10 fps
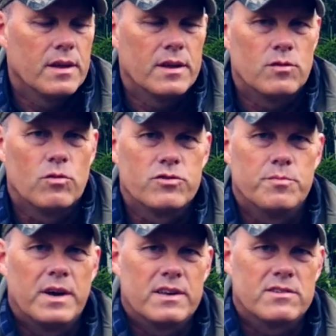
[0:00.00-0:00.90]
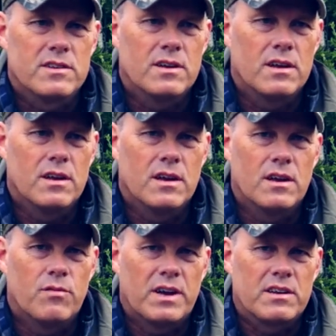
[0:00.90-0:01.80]
it also makes
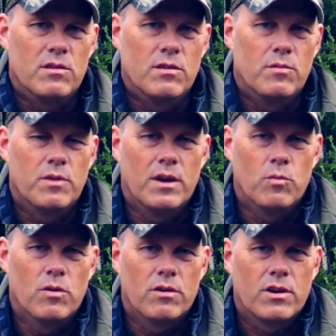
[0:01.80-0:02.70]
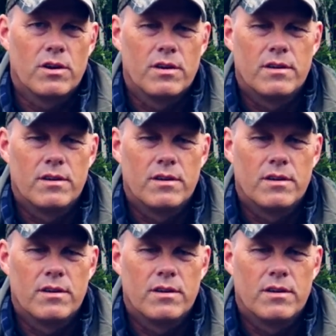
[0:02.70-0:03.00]
a rattle when I walk.